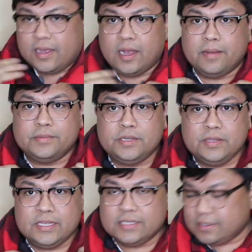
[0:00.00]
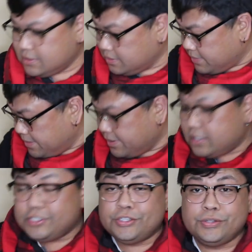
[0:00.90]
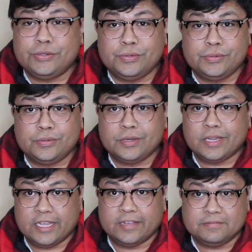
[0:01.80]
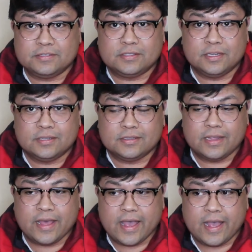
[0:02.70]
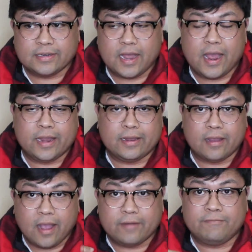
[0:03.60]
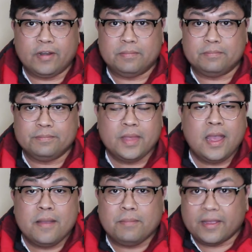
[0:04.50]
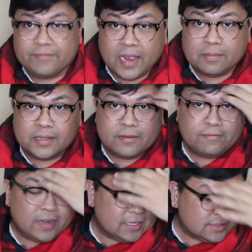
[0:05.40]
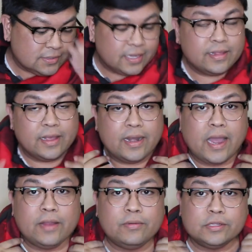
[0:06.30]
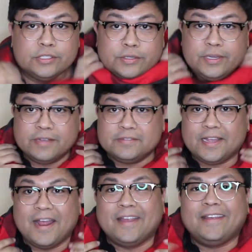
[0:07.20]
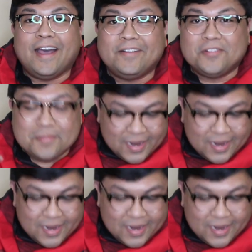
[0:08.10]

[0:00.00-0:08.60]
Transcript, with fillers: do these in, so maybe I'll do gifts that I got from my family and friends, and then I will do gifts that I got for